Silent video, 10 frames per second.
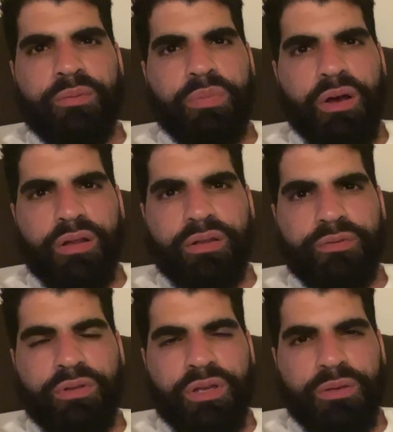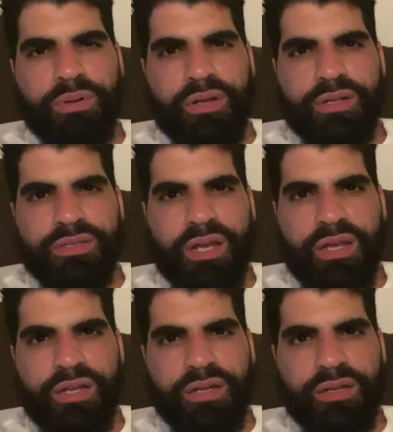But if you keep it
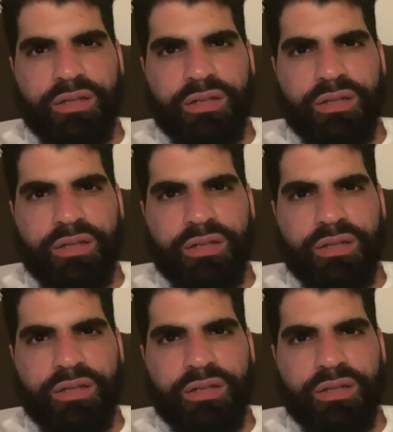contained